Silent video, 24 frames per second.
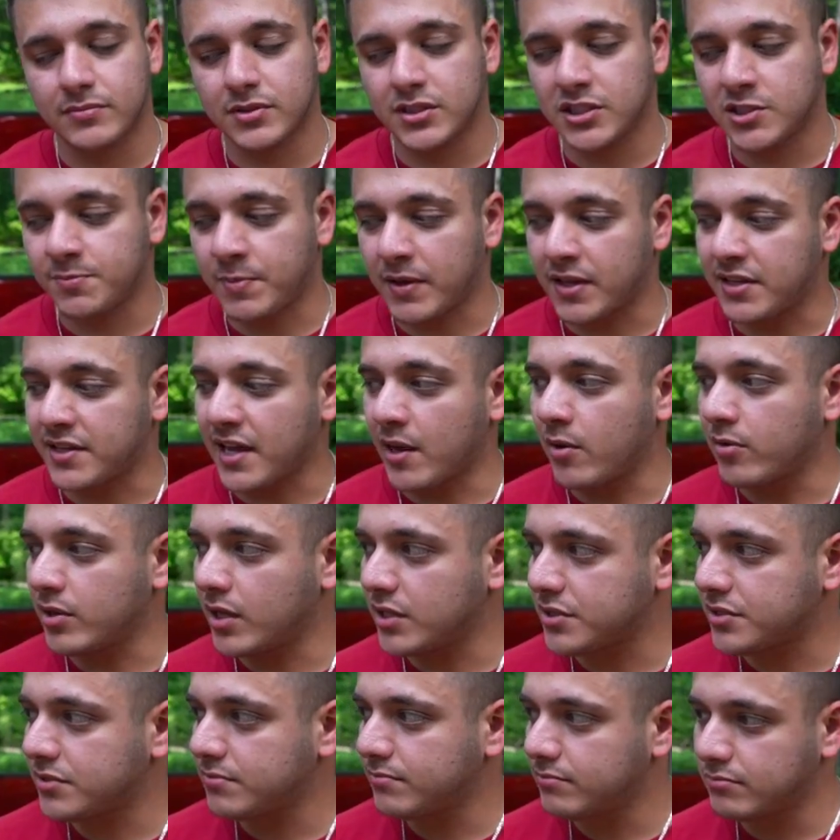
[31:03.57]
So you spend the day with
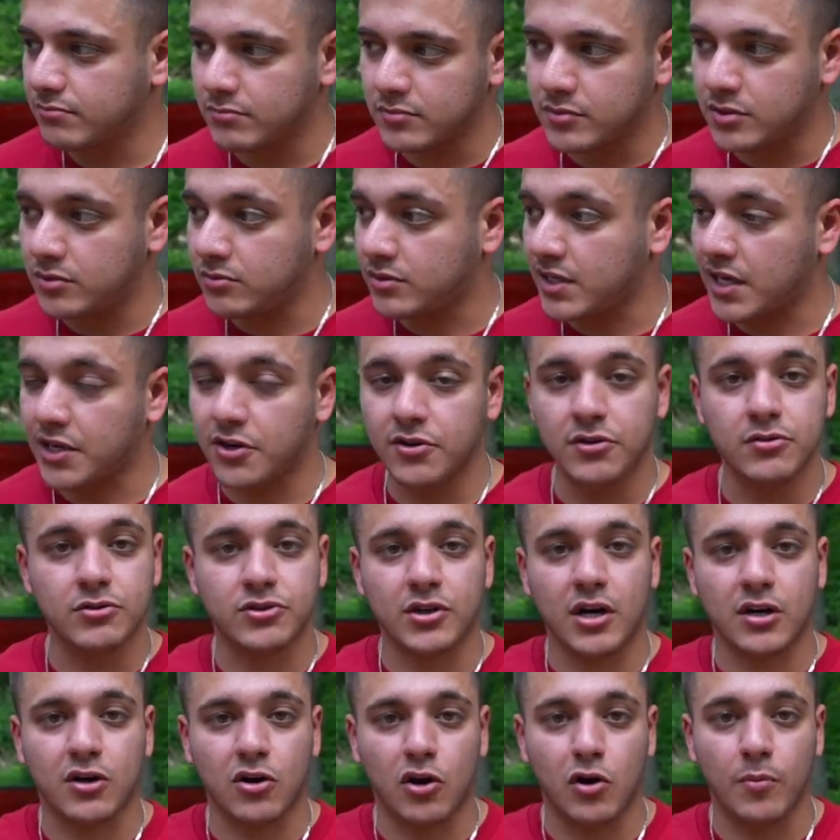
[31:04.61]
us, you take your new
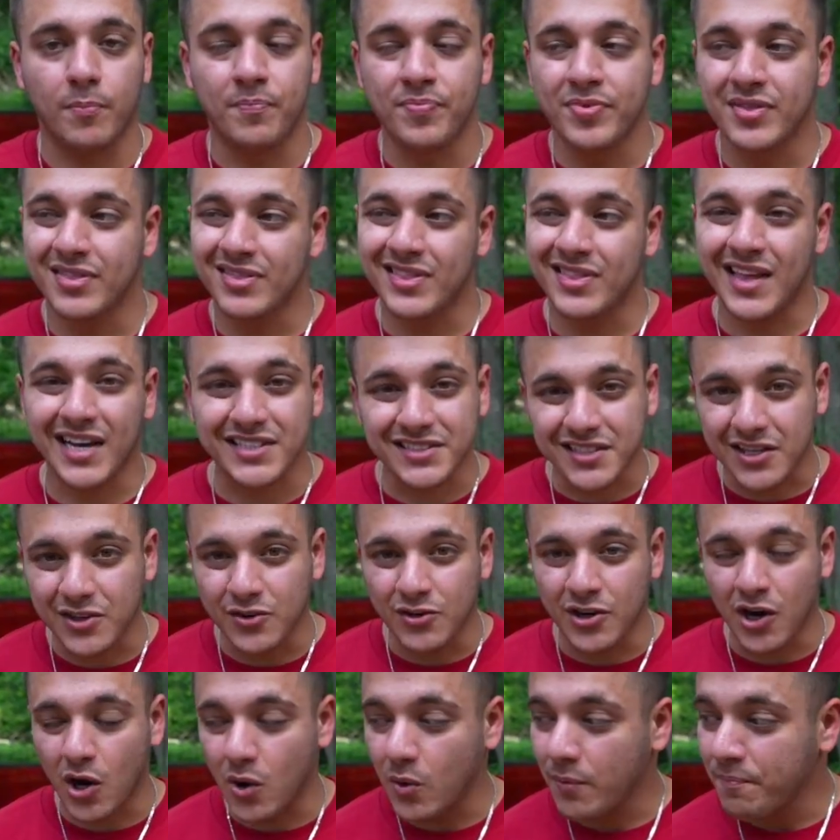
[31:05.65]
truck home. Next thing you
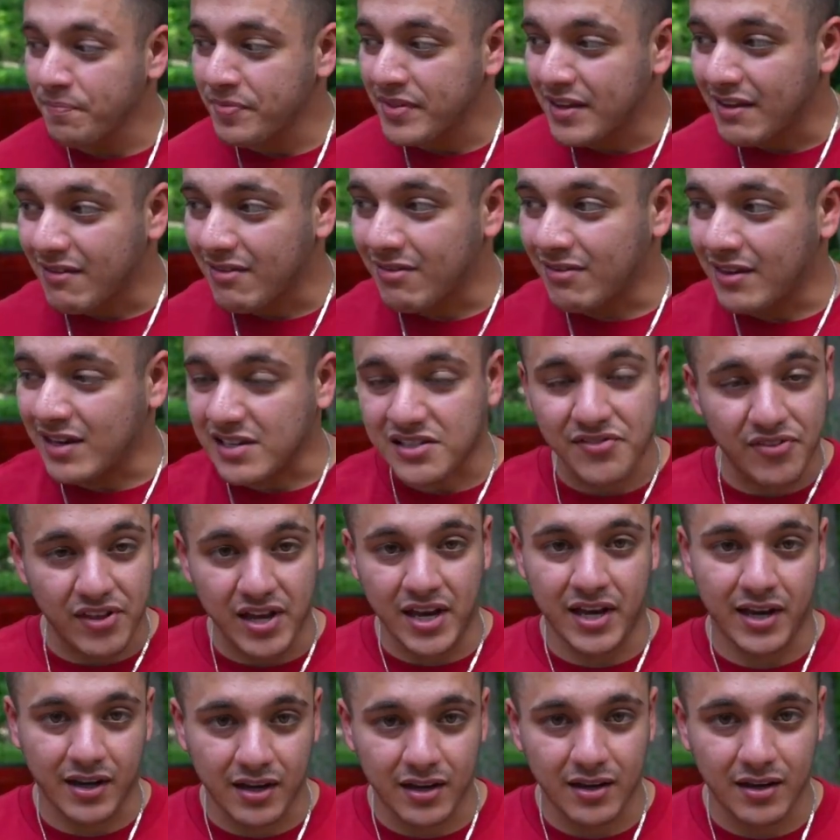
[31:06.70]
know, this
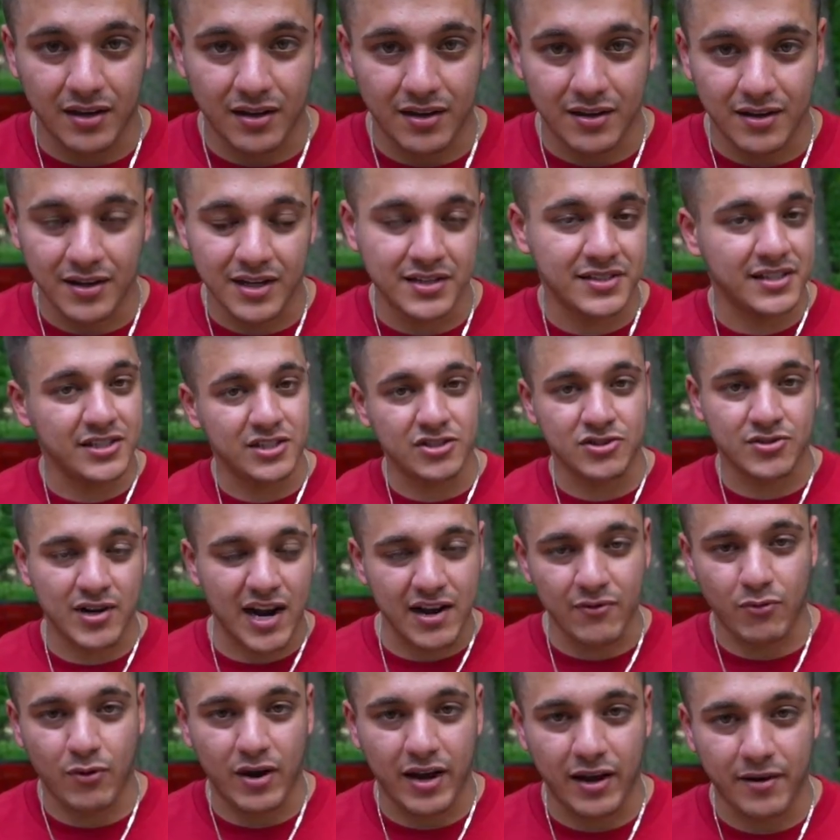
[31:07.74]
thing is in your
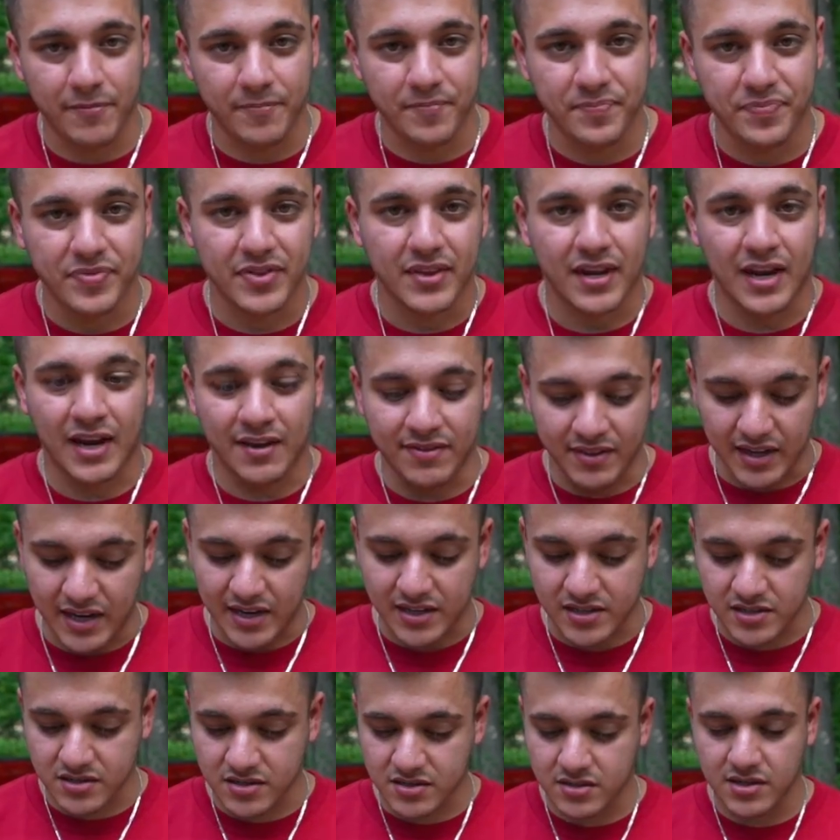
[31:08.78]
driveway. And
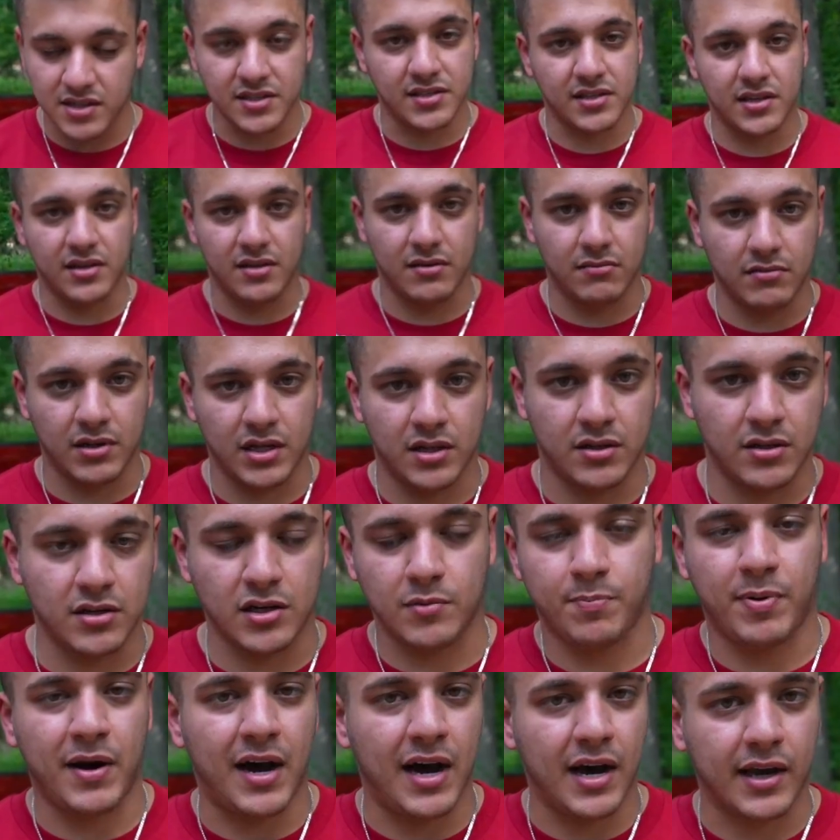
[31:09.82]
this is in either your
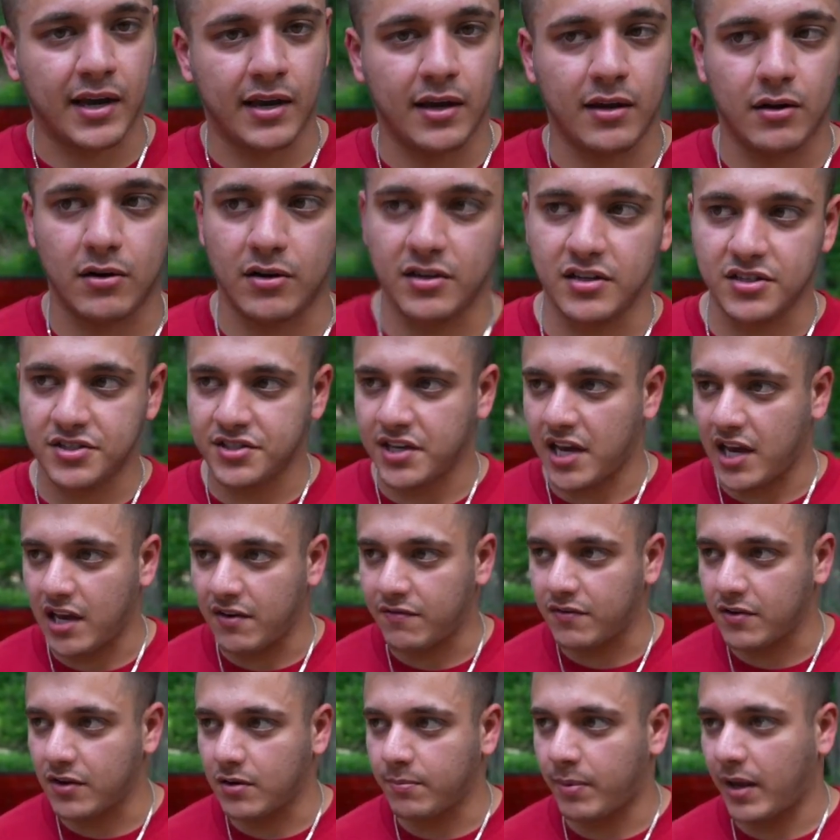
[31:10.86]
pocket or your
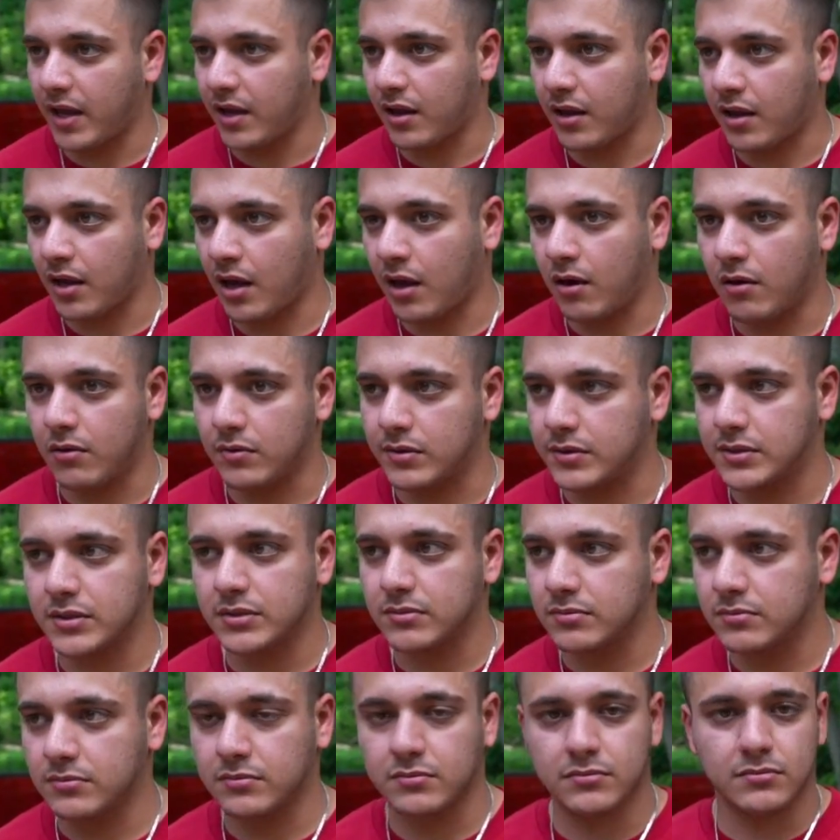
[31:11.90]
safe or your bank account
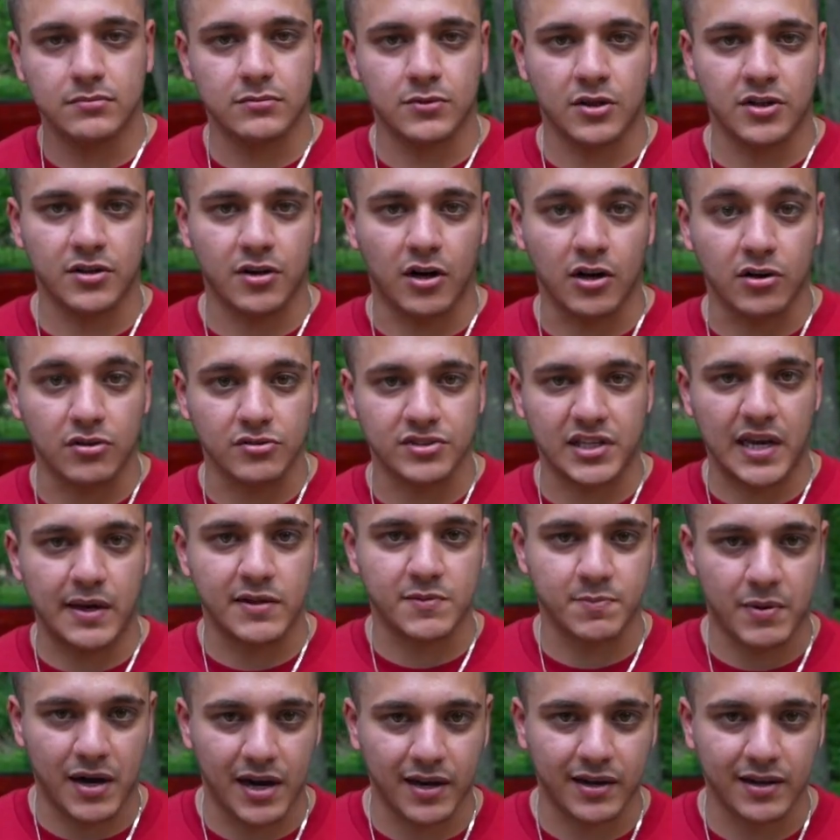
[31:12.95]
or Uncle Sam's
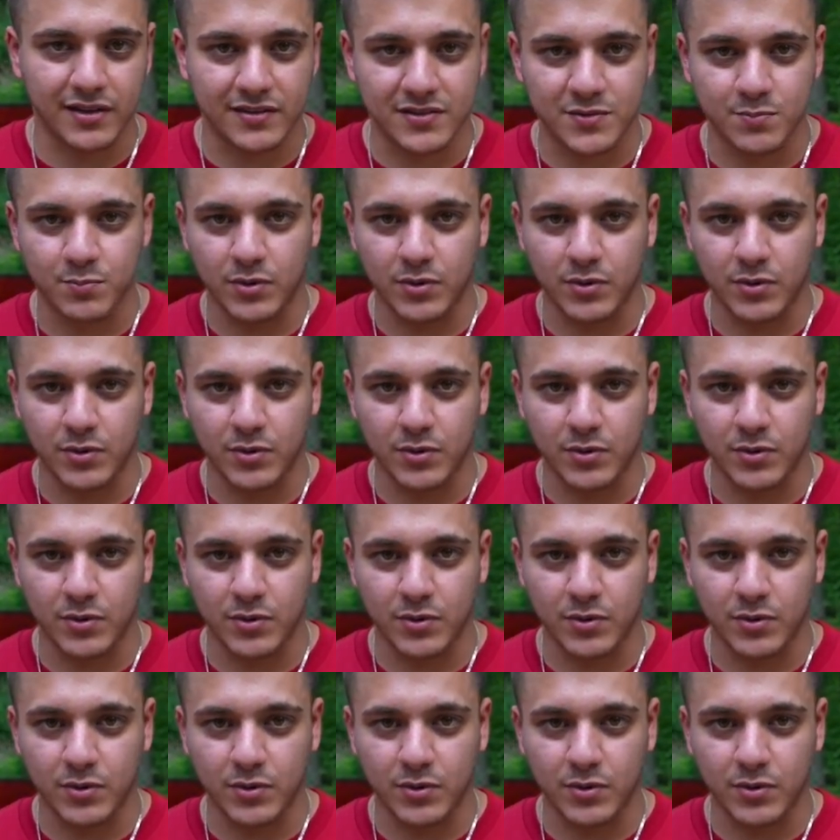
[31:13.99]
pockets.